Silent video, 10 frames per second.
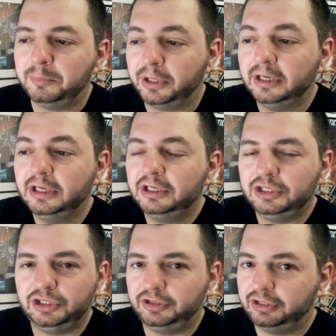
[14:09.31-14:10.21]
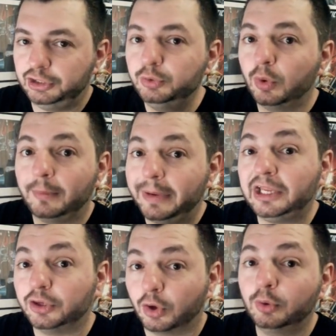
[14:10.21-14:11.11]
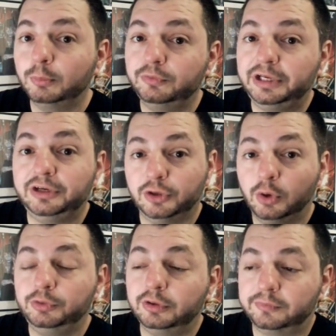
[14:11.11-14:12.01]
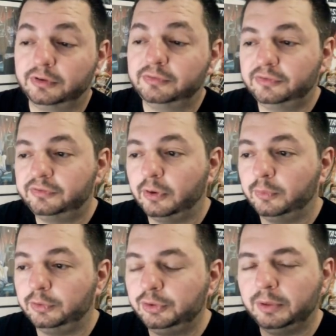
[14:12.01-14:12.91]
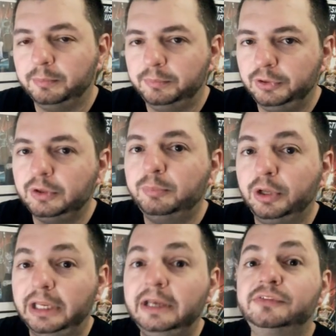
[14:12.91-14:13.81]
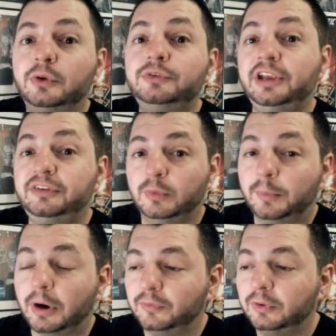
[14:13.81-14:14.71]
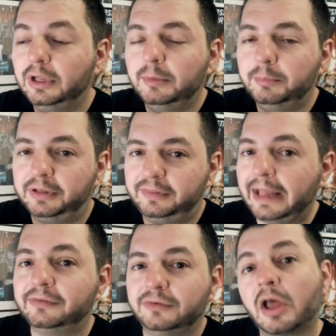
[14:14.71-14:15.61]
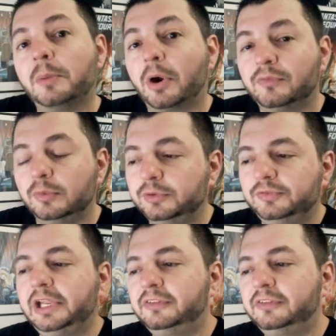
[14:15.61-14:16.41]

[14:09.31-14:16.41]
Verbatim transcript: But you are making your own movie and your own universe, so you can put in association with Marvel, but that is not a Marvel movie."